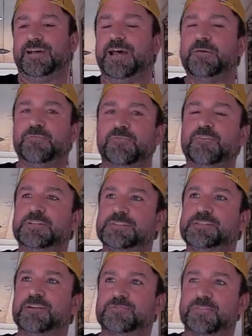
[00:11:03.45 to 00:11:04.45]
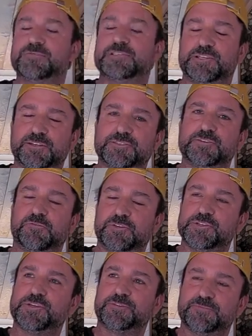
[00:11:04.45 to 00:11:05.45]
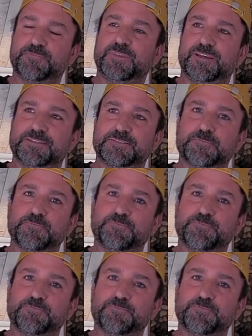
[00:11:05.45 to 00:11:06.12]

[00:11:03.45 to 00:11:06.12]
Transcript: I am fully self-sufficient. Yes.